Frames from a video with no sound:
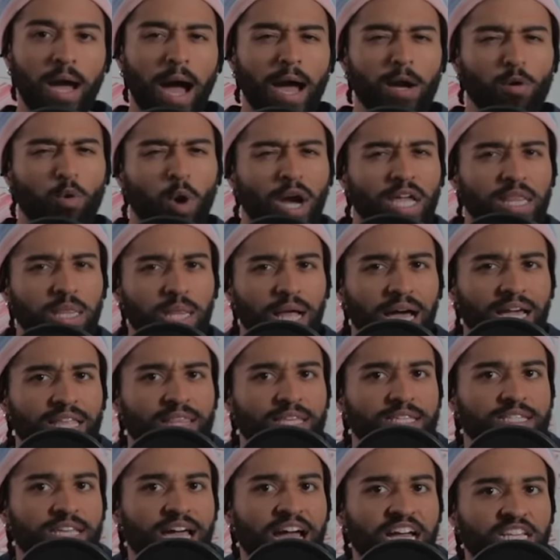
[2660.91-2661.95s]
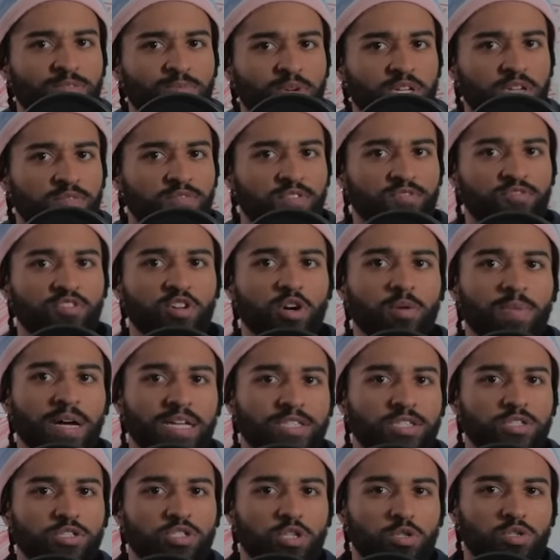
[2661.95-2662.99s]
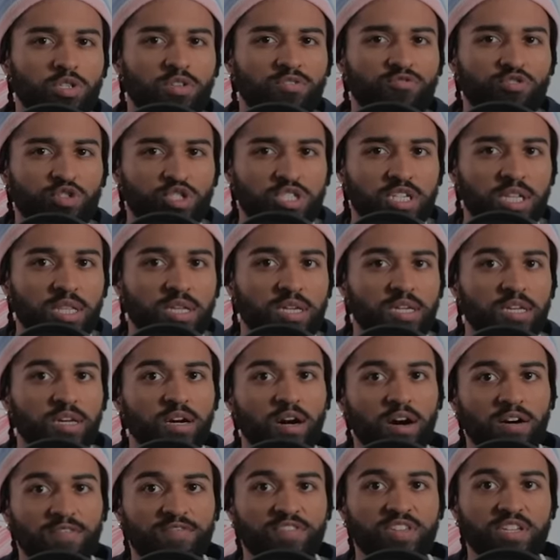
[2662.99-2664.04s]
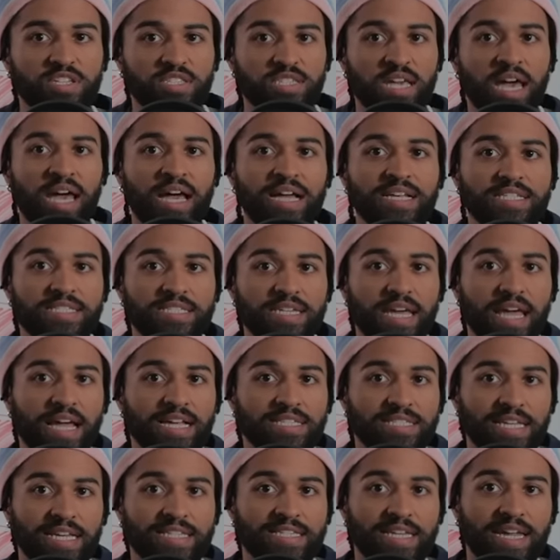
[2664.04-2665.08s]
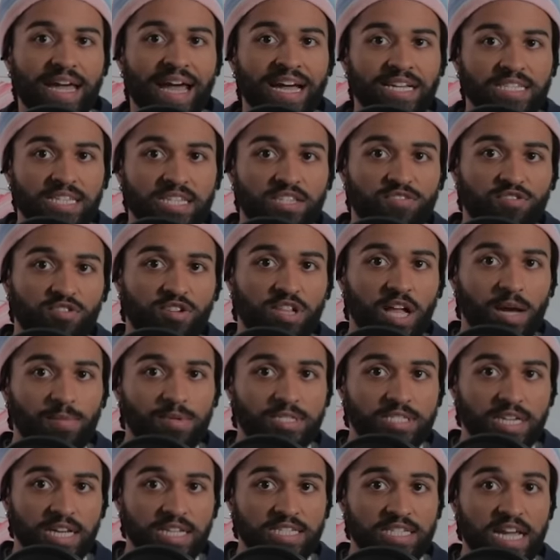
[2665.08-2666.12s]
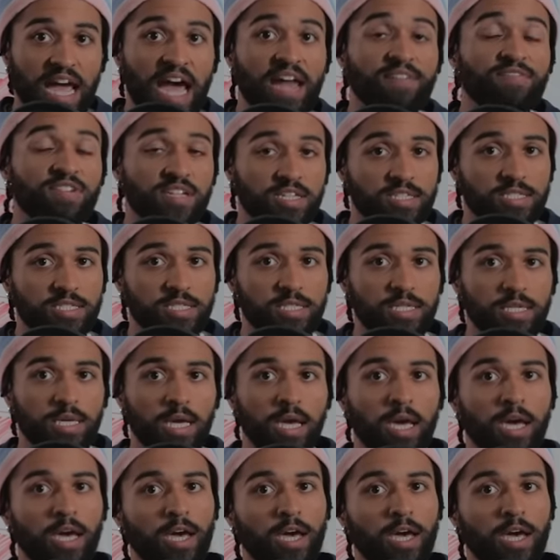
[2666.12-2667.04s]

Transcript: I quite like this aspect of the film as it shows the fragility of this stance as an access for climate change advocacy.